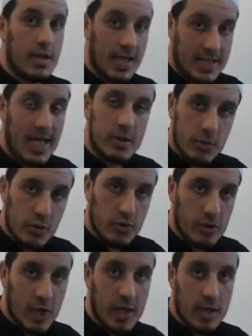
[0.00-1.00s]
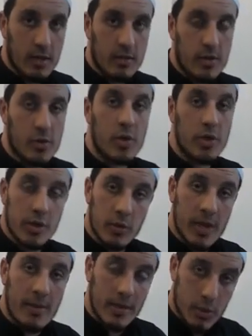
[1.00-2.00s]
As'ad ibn Zurara. So there
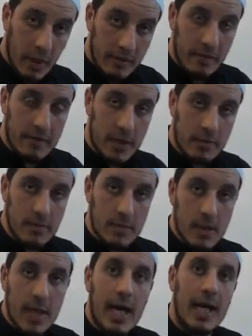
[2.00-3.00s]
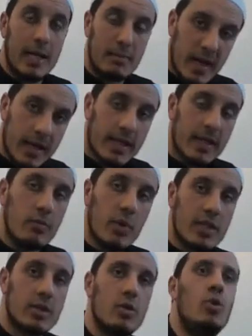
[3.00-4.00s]
were about 12 of them, and among them
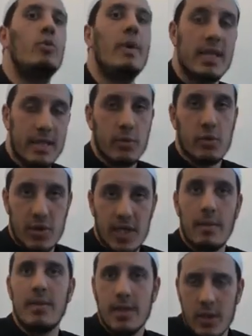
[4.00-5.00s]
was Ubad ibn Samit.